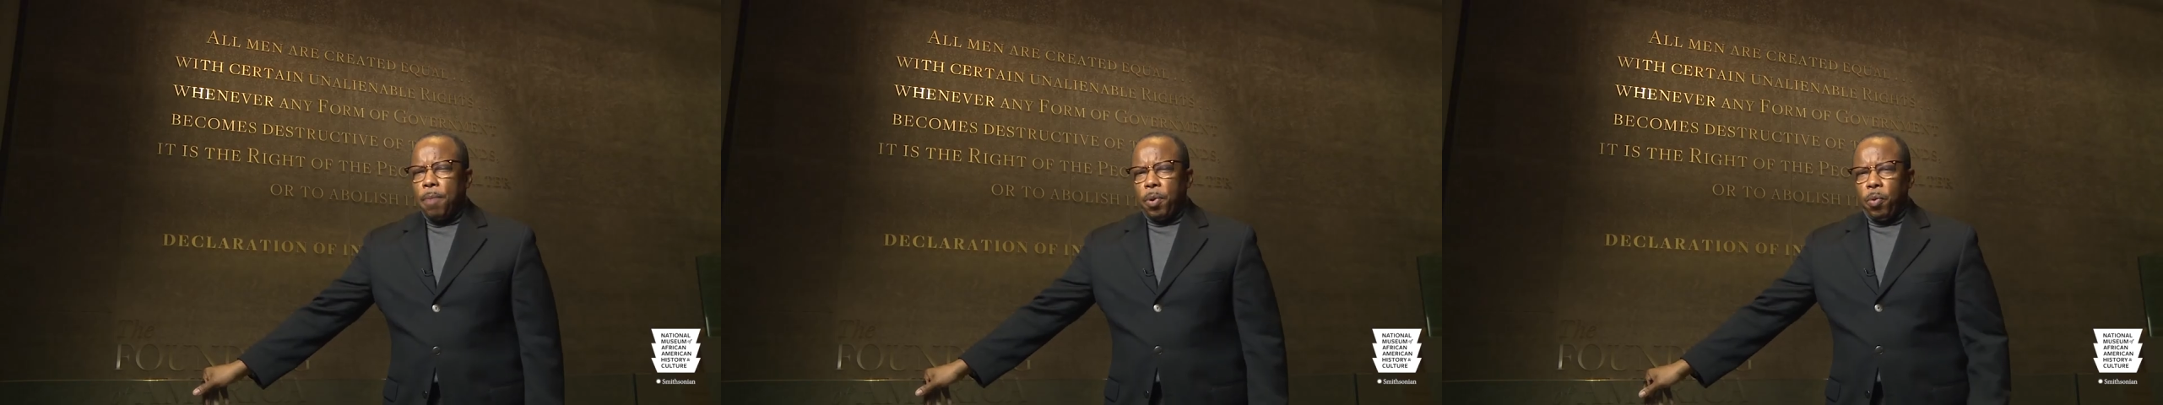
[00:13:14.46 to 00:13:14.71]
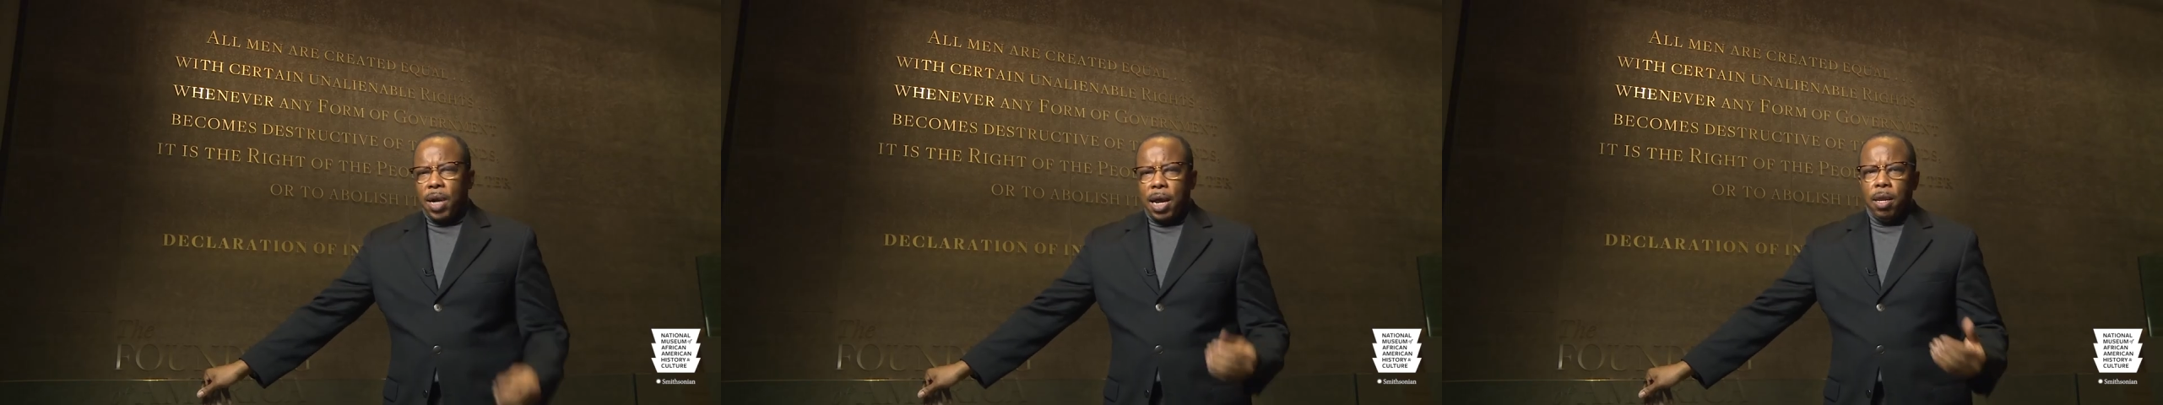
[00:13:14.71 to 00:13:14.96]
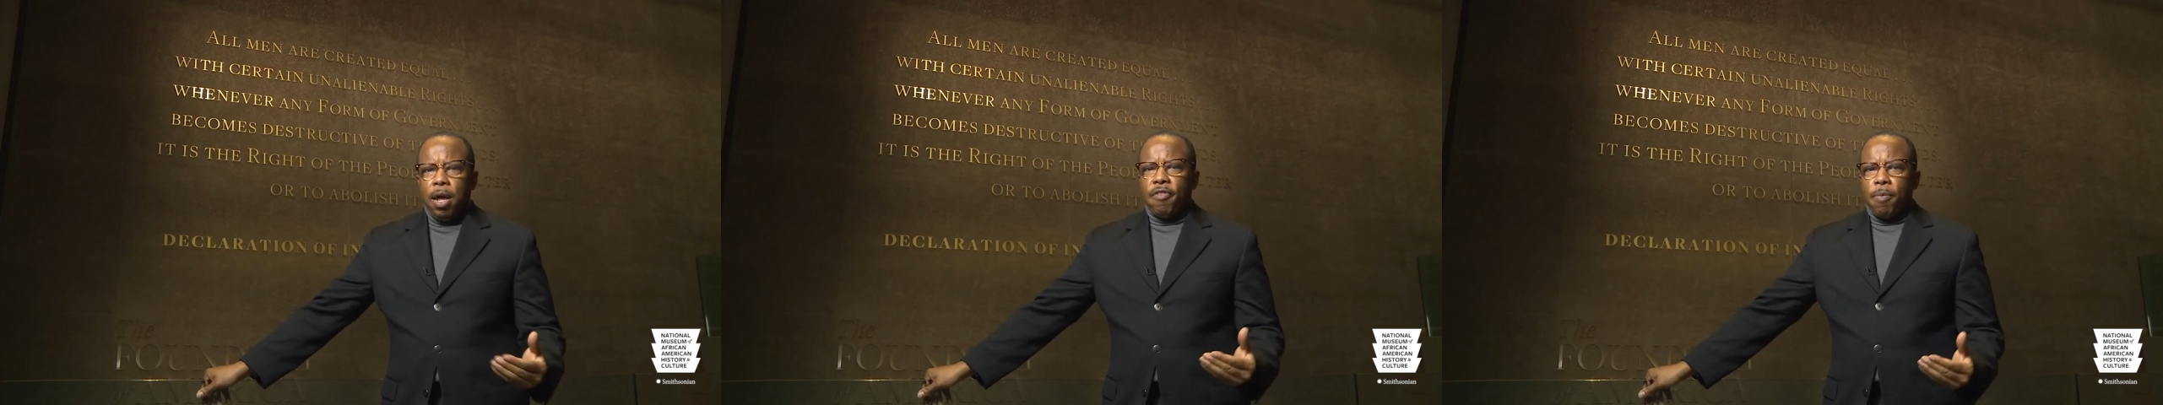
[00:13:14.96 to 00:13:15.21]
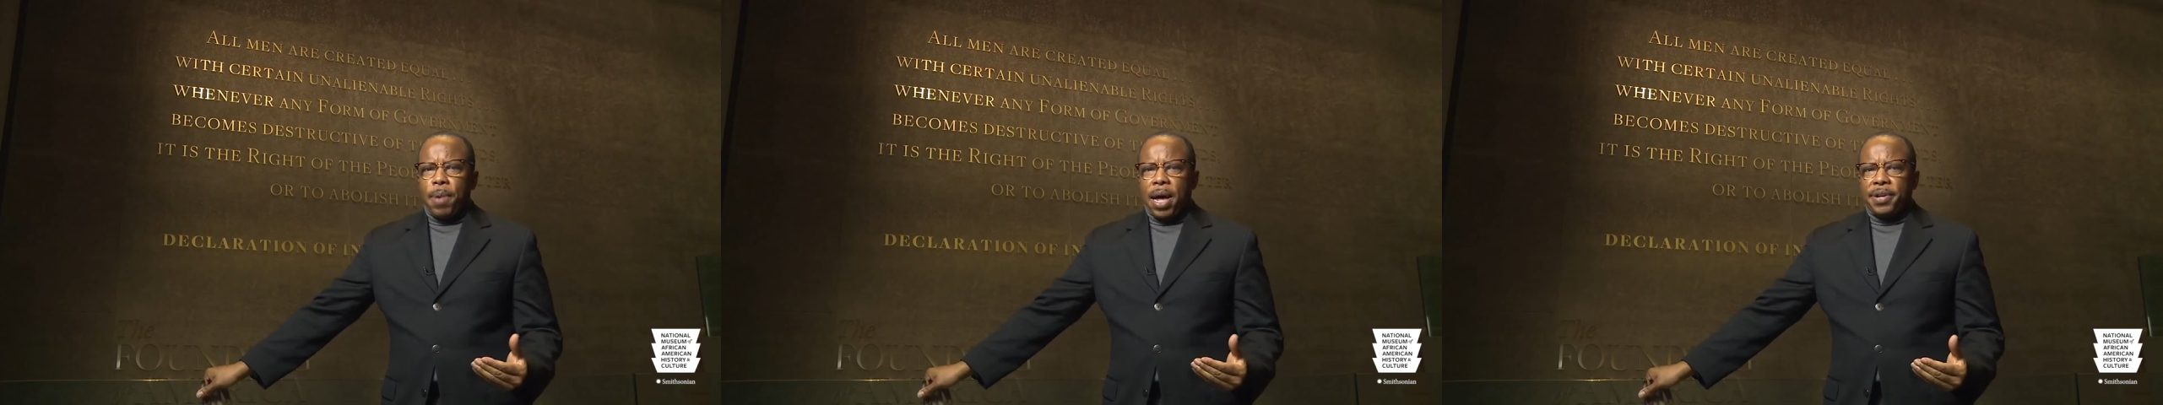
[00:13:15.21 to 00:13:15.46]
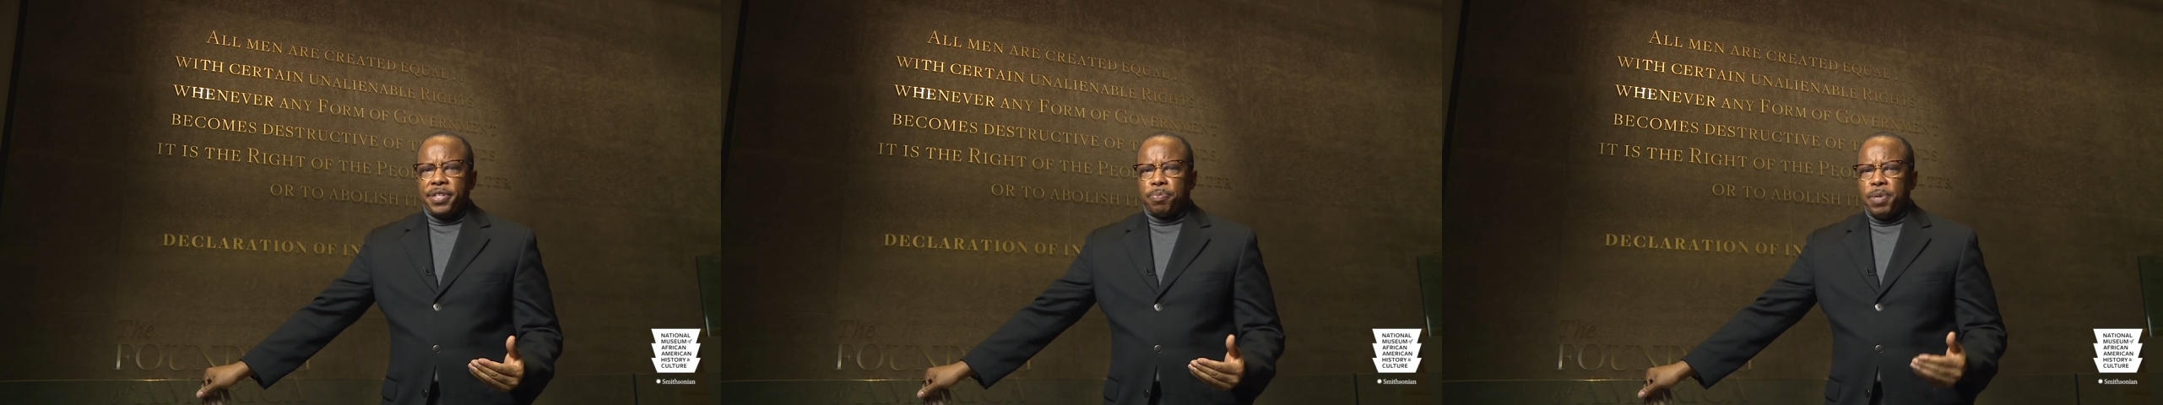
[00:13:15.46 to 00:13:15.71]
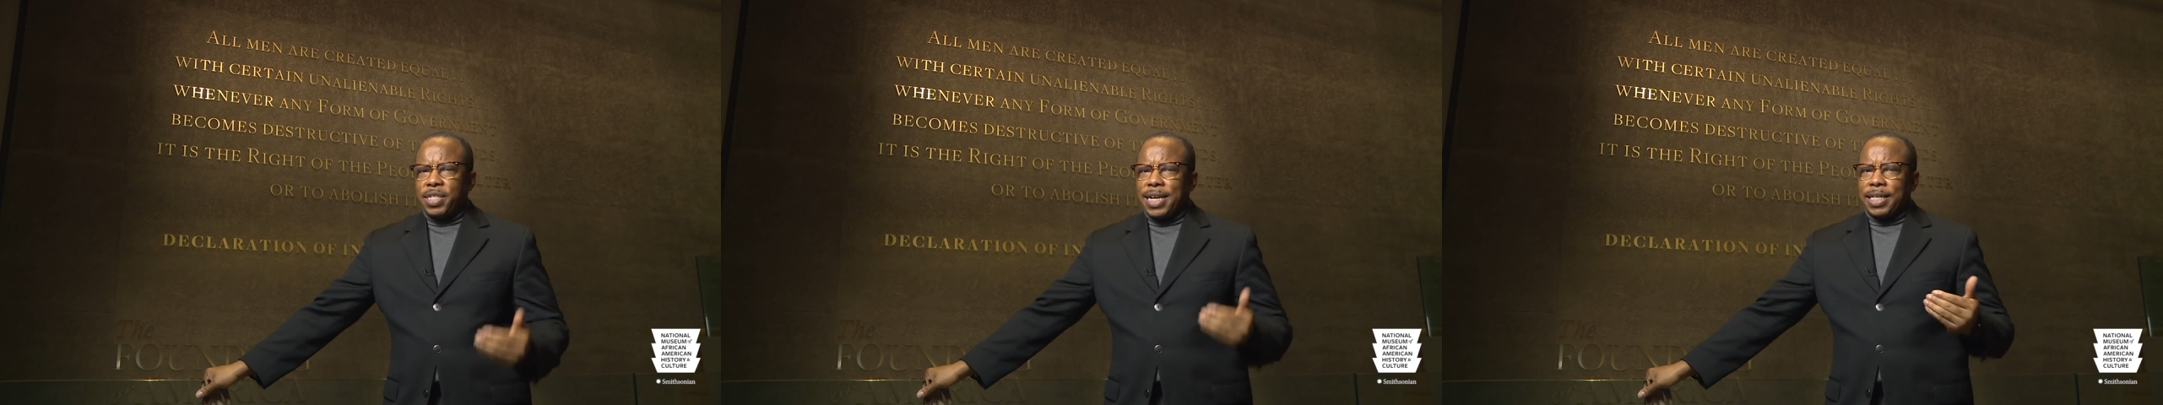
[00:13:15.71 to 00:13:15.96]
But what I love about his
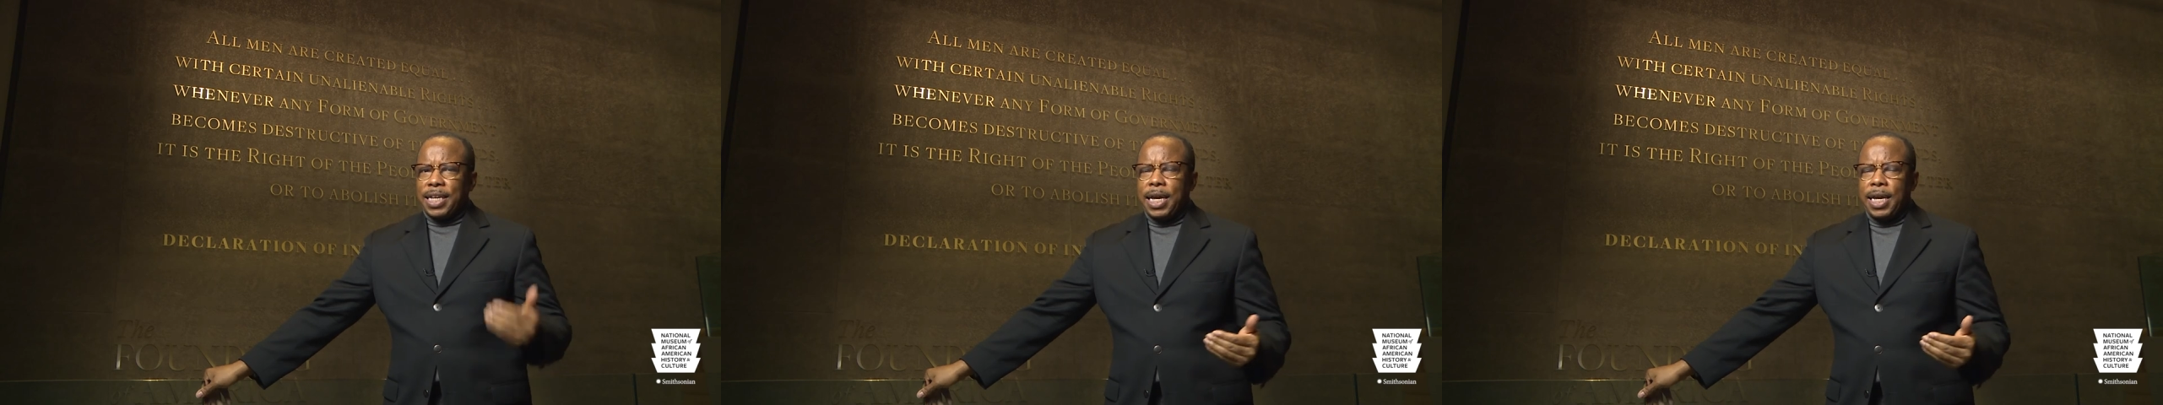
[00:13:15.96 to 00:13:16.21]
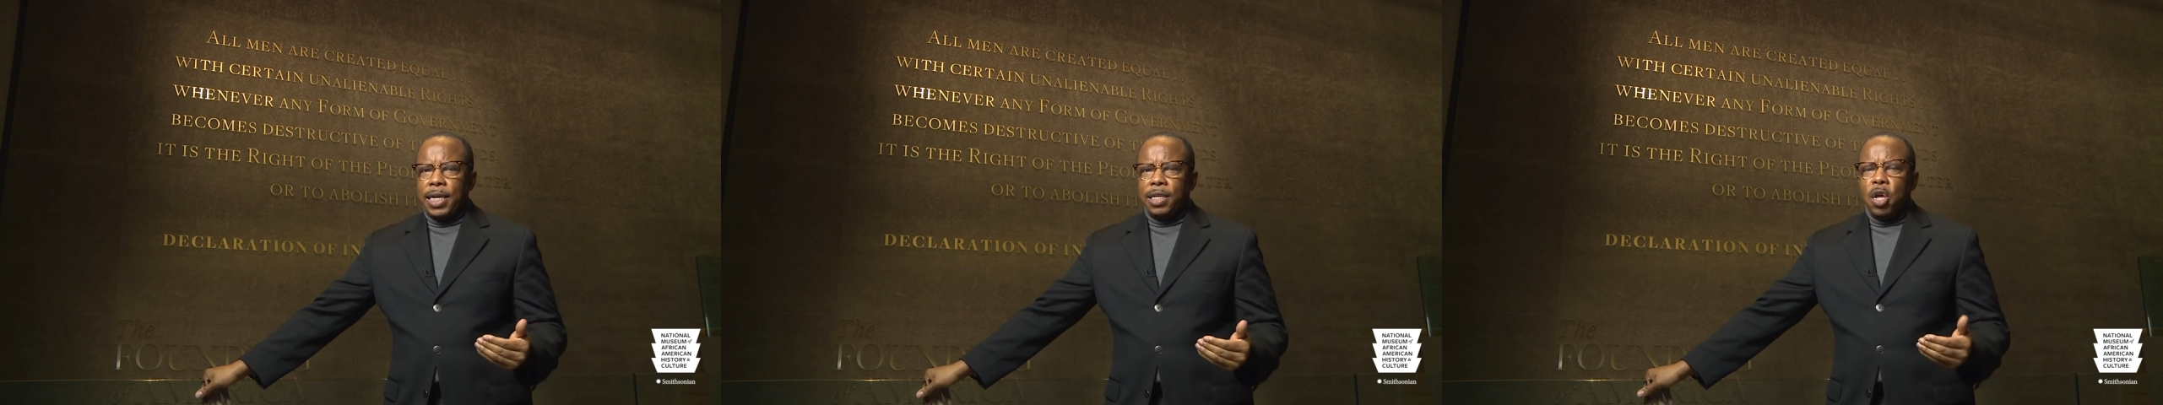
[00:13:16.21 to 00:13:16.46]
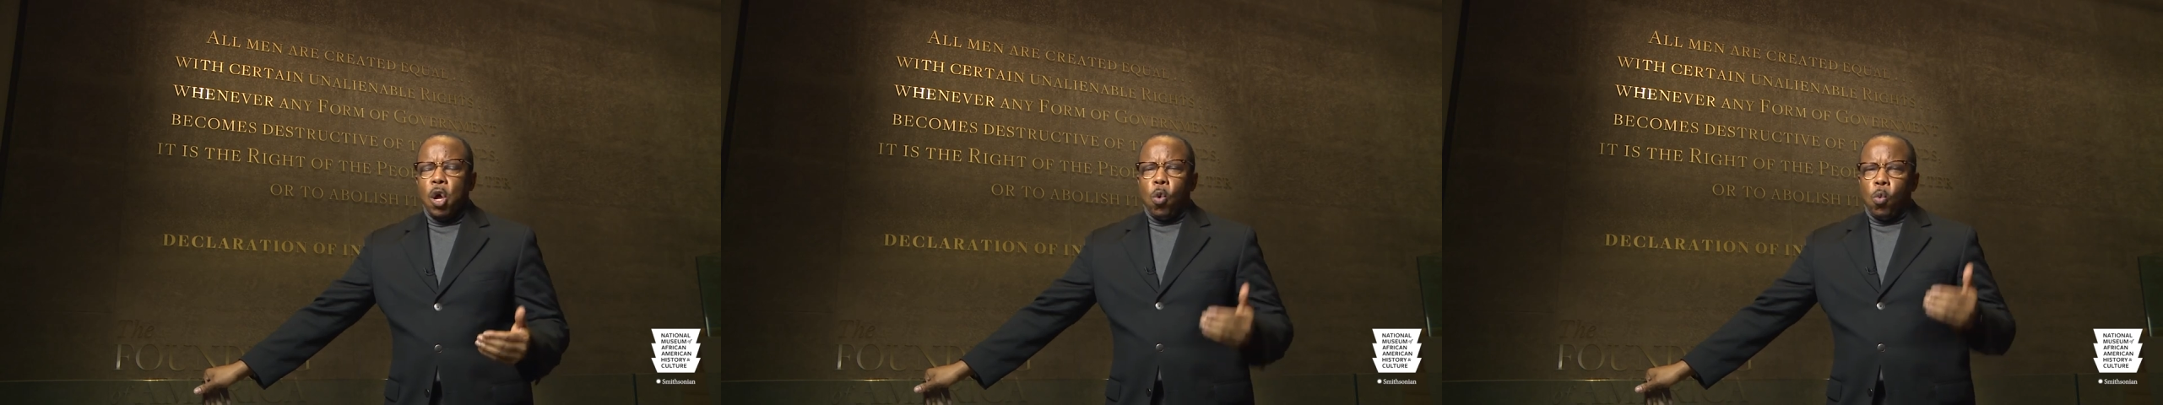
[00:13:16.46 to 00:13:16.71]
speech at the end,